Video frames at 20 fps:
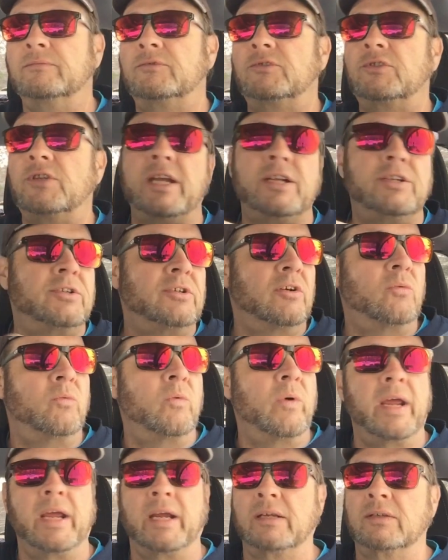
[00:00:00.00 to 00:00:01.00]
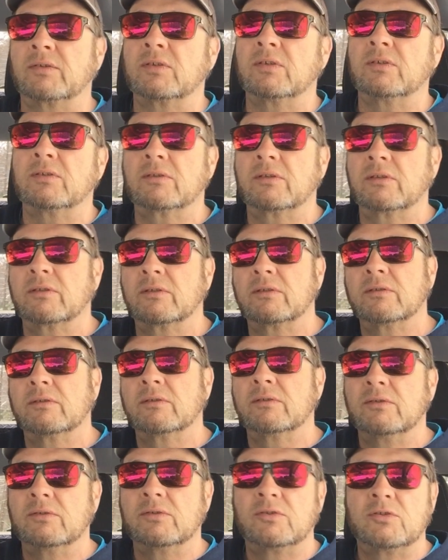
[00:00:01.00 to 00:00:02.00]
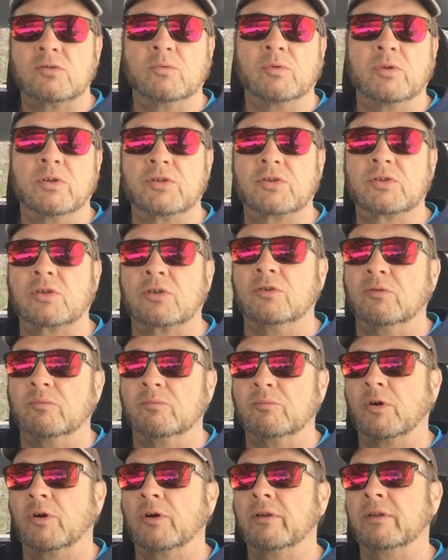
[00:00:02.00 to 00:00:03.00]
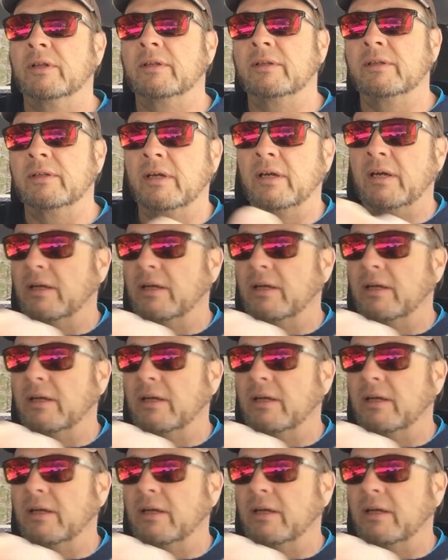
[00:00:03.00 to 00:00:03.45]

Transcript: changing the wings so where they scoop more than